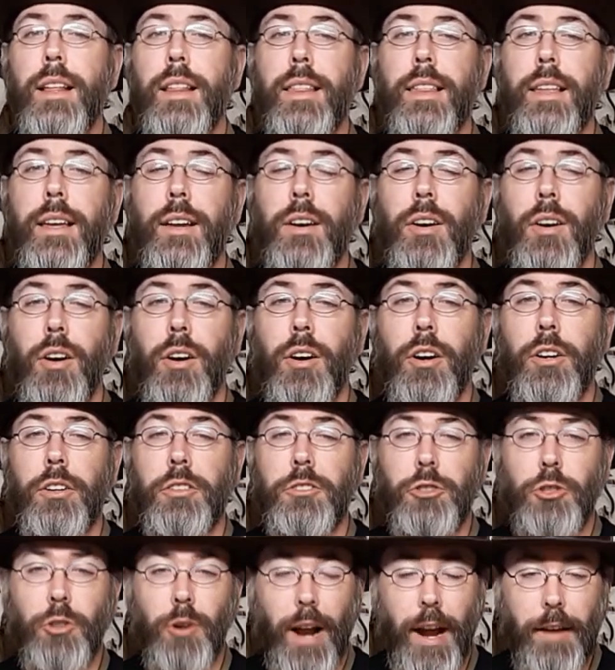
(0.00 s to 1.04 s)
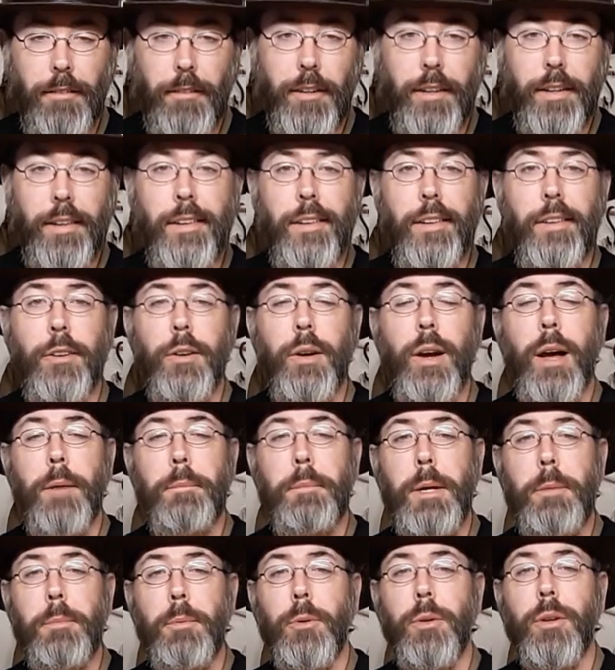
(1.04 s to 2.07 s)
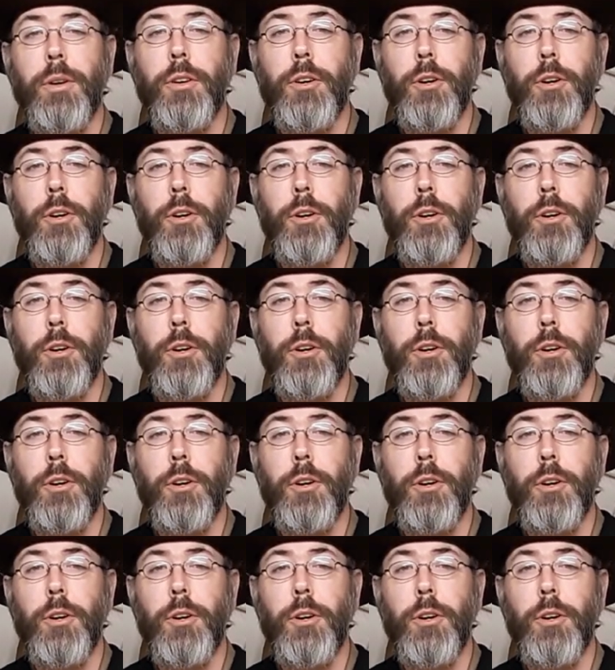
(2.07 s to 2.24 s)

that are traveling. You got people that